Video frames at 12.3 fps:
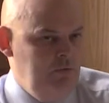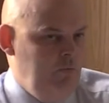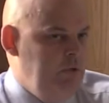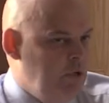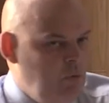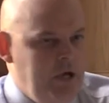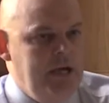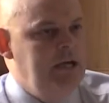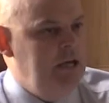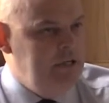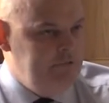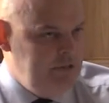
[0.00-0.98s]
we're way
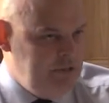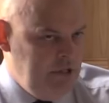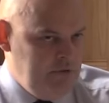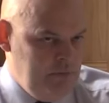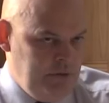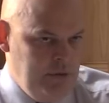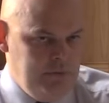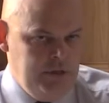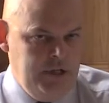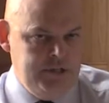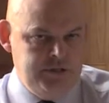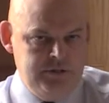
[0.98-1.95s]
ahead of the general
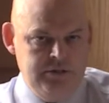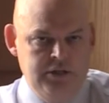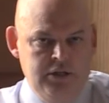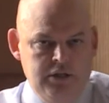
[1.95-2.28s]
population.